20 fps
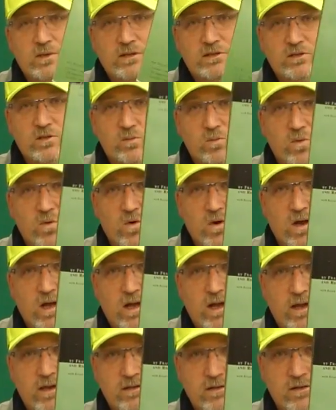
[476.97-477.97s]
be
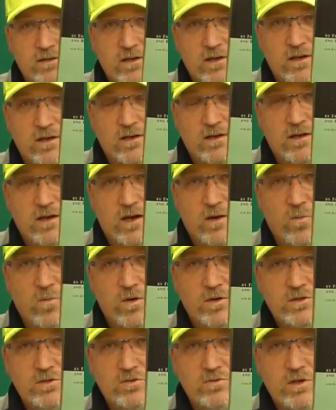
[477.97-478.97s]
surprised at
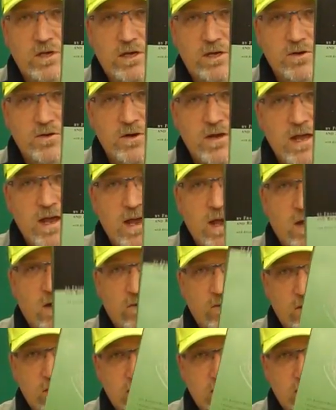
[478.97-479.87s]
what you hear now